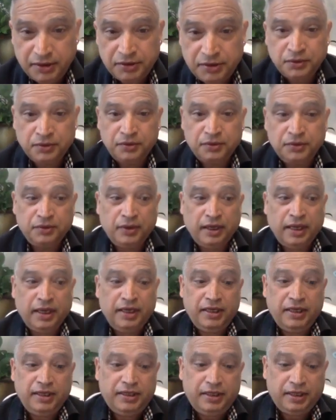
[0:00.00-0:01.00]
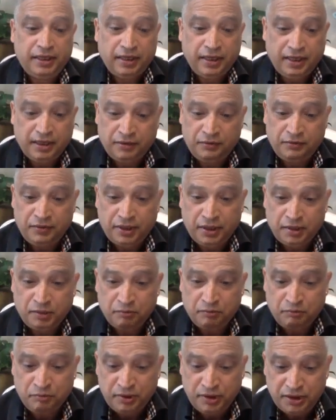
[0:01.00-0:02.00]
So anything like we are
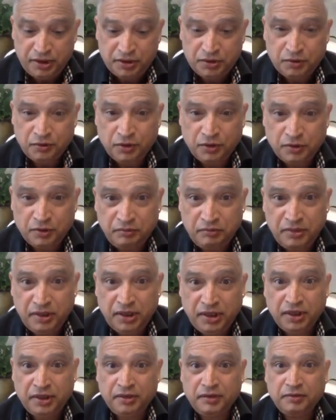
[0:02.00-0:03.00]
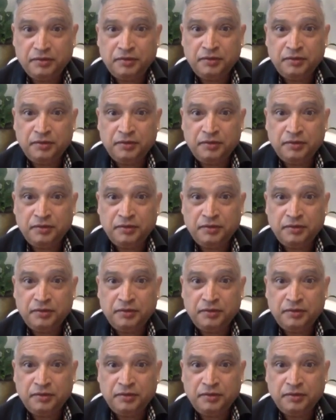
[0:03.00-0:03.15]
British Columbian,